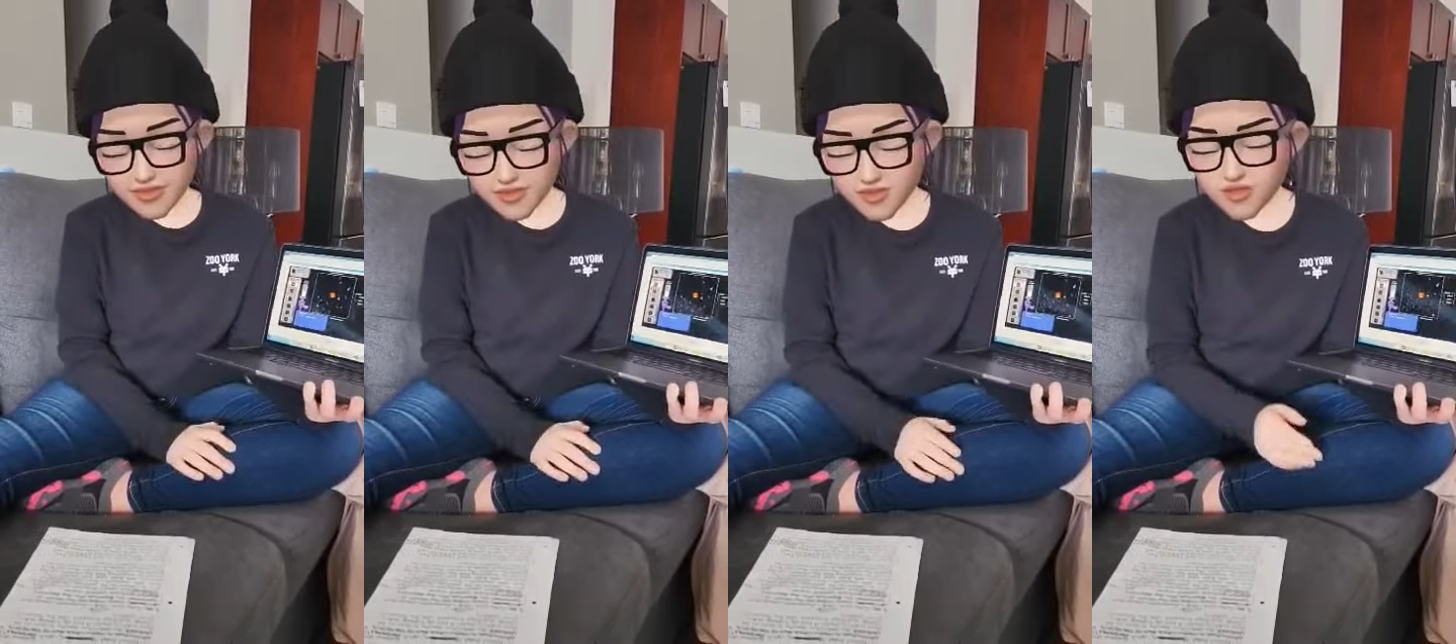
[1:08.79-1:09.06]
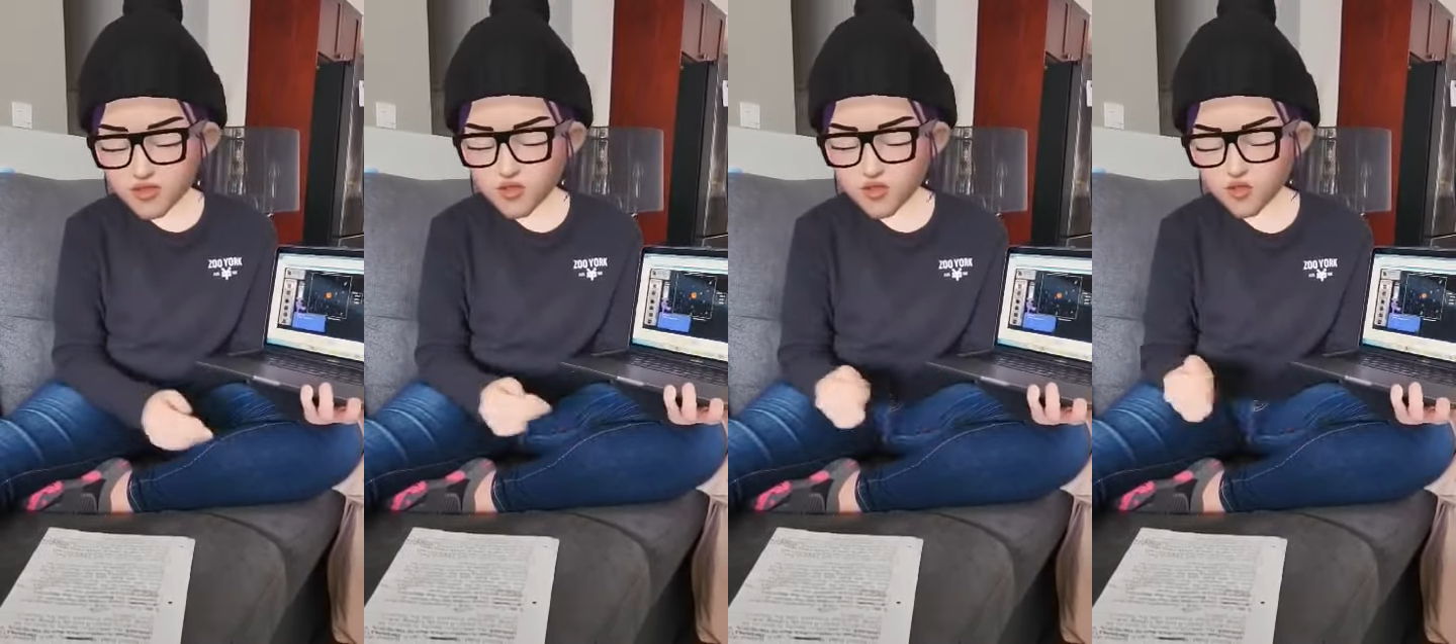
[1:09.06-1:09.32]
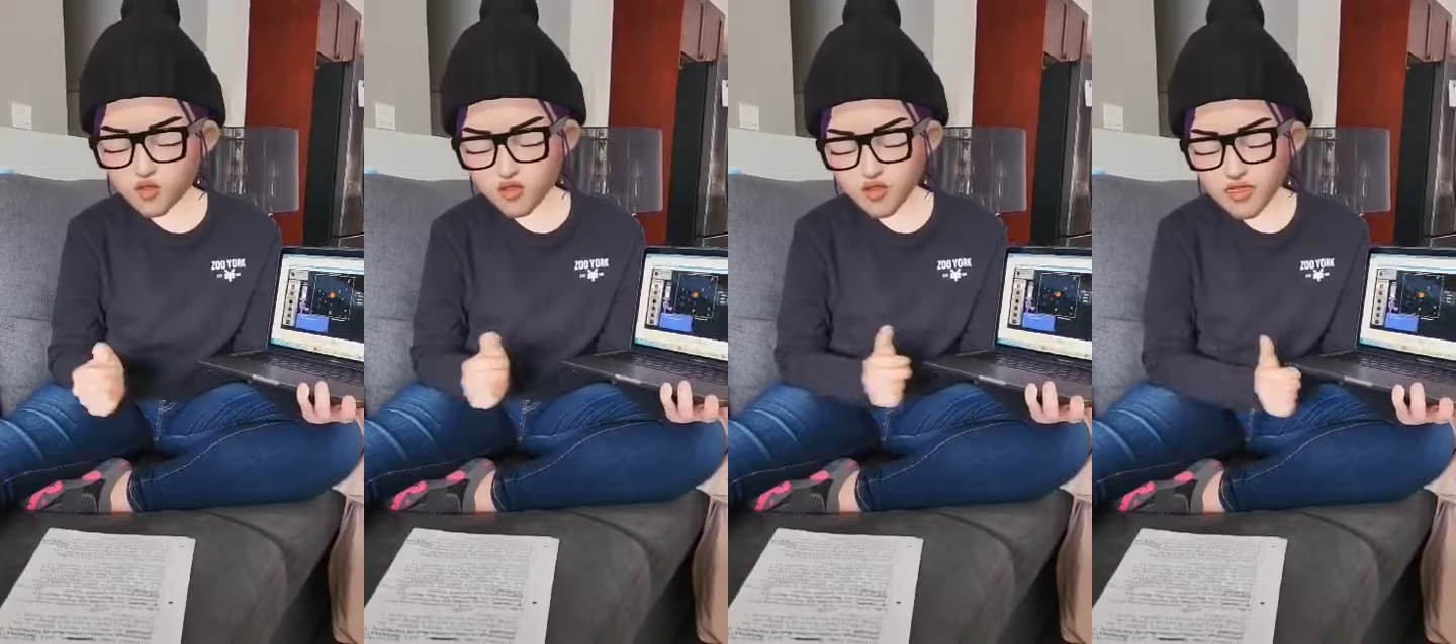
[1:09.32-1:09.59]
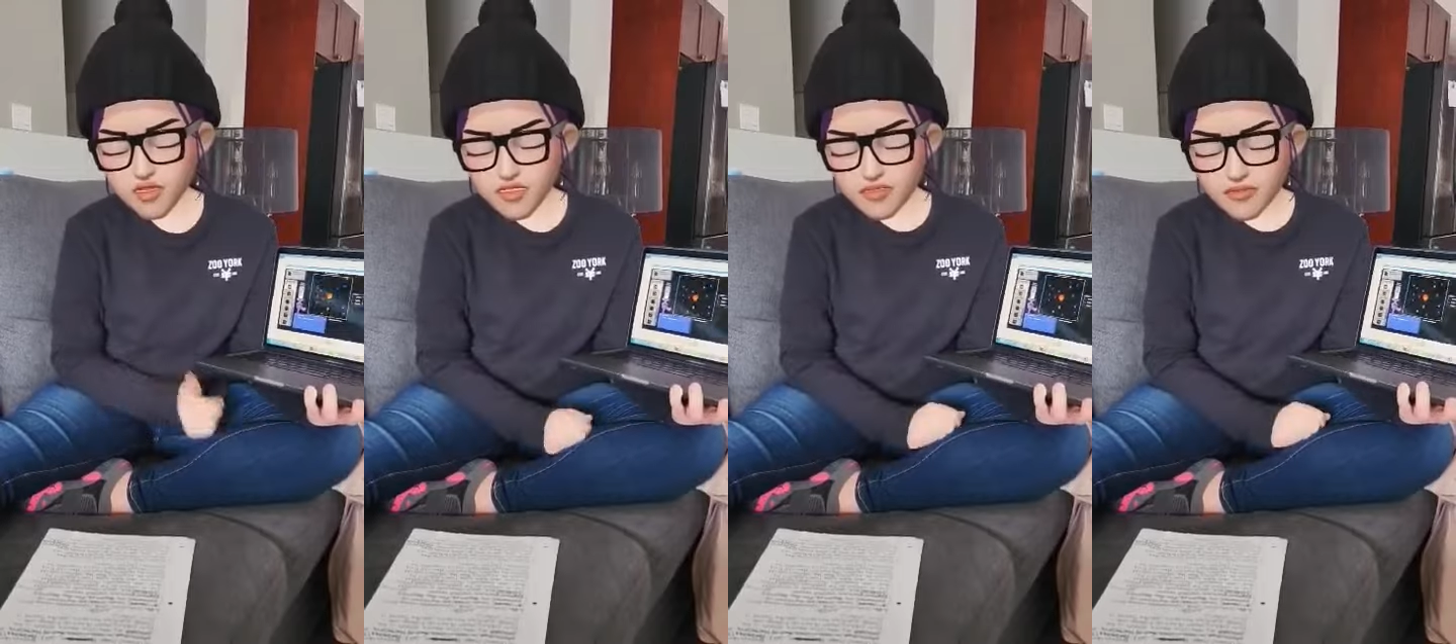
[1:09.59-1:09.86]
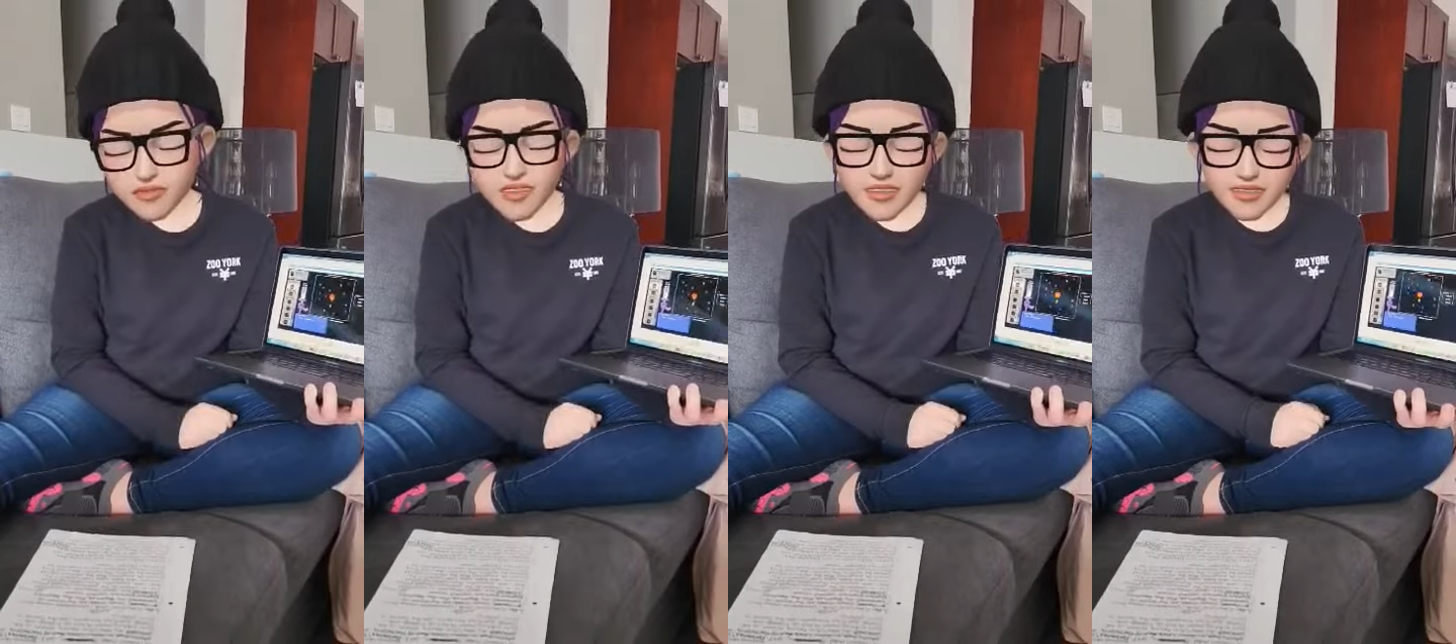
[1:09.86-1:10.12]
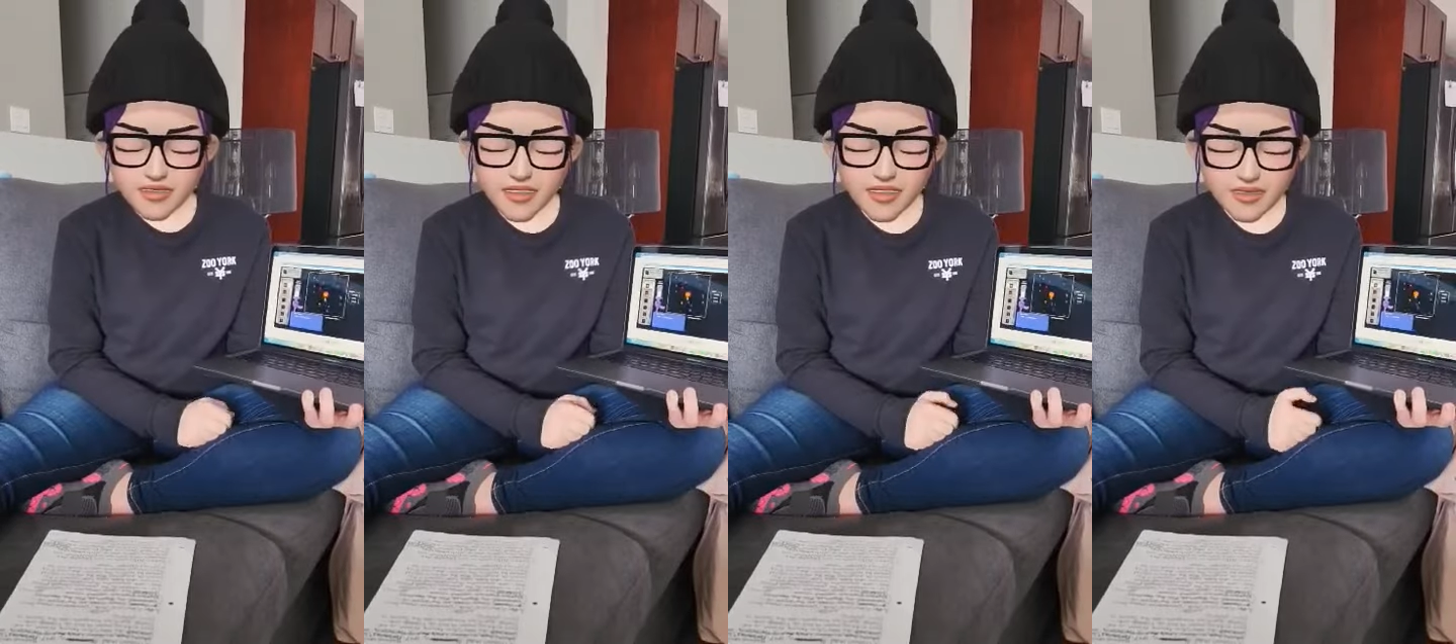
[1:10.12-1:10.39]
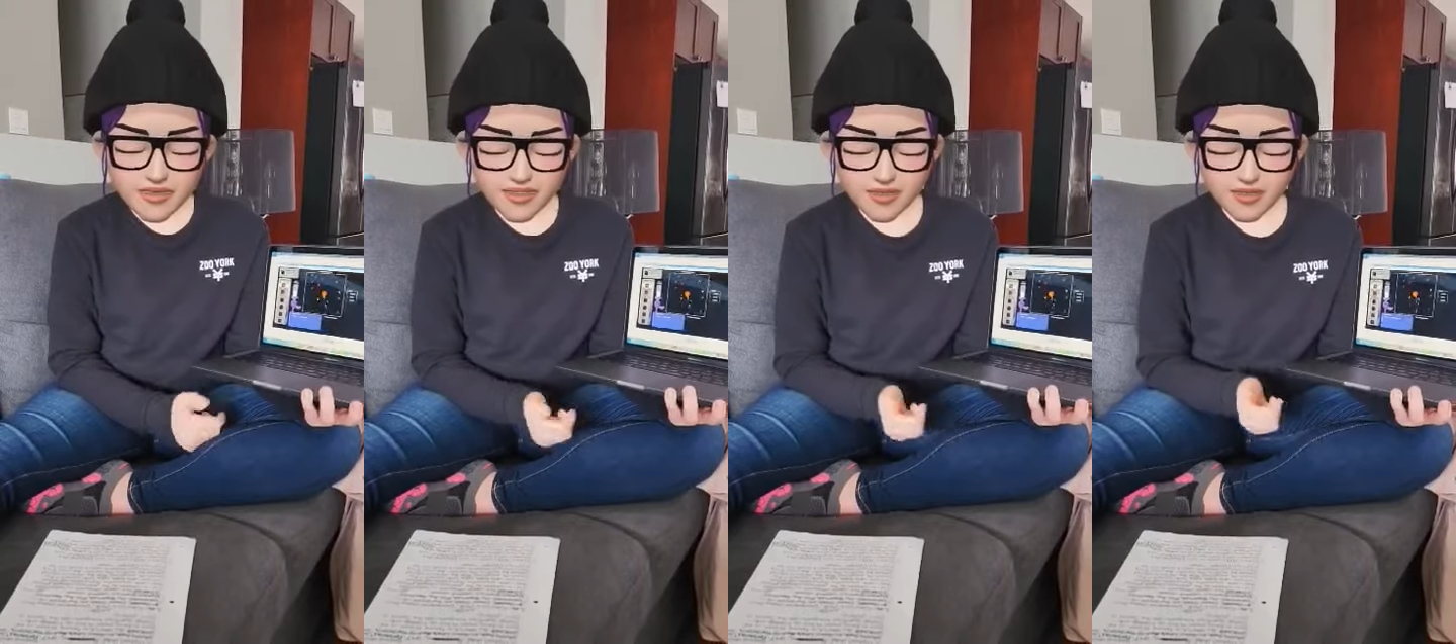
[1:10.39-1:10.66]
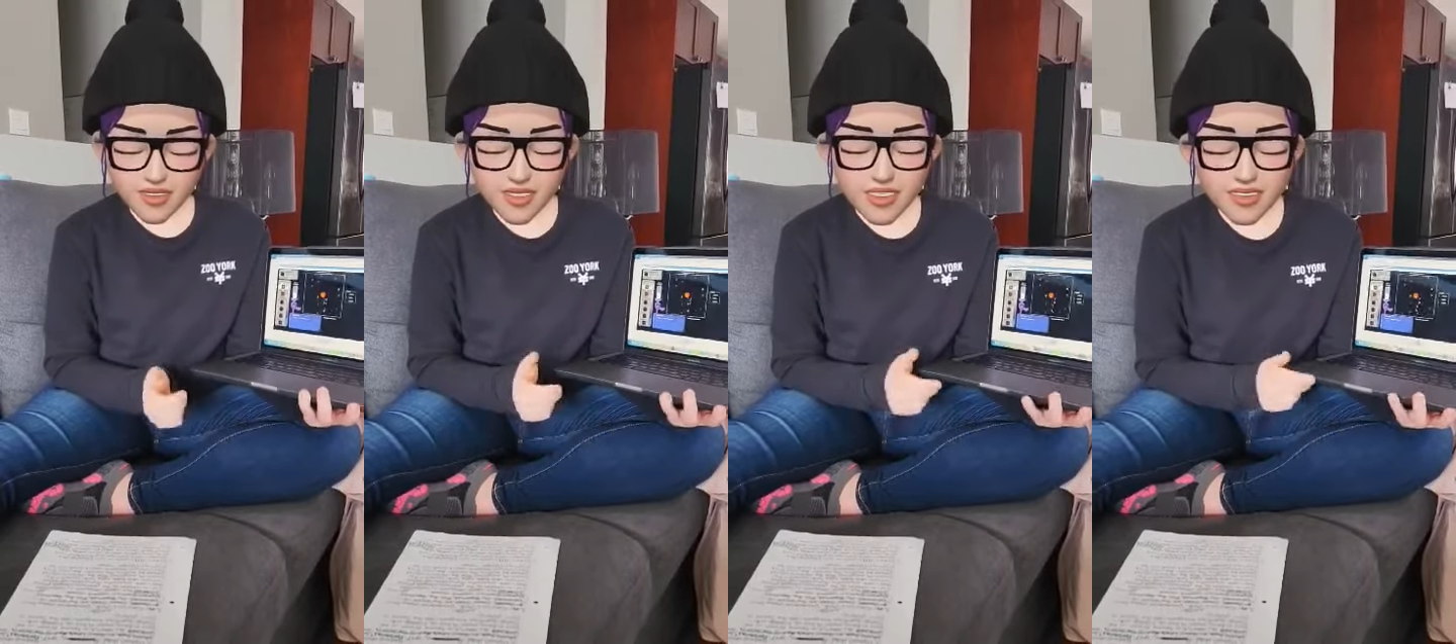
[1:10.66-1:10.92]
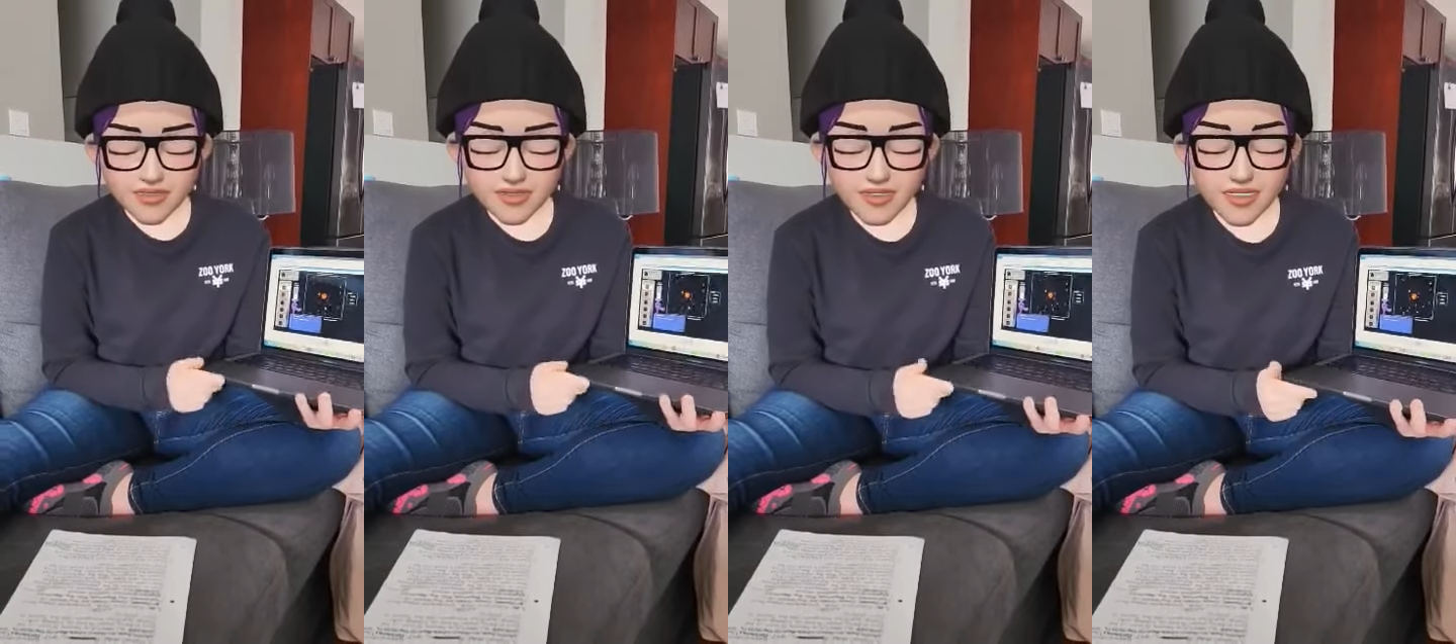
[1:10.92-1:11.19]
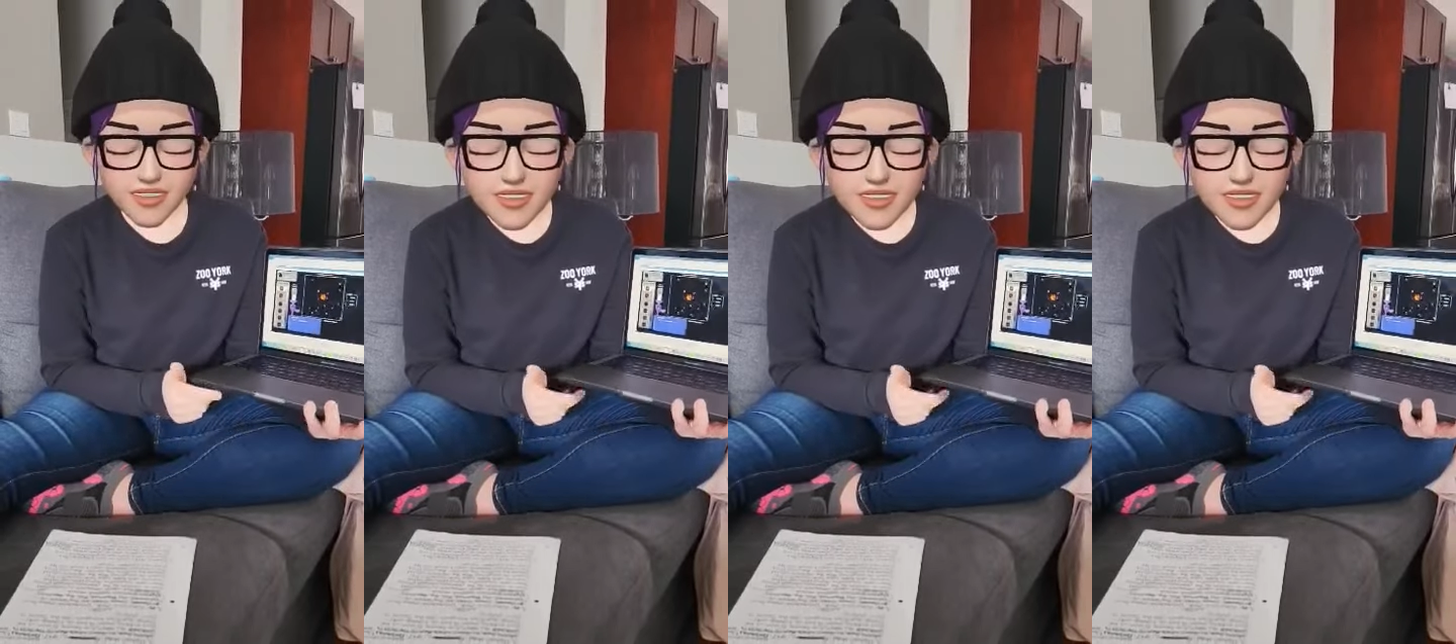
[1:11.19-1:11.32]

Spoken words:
So back in 1808,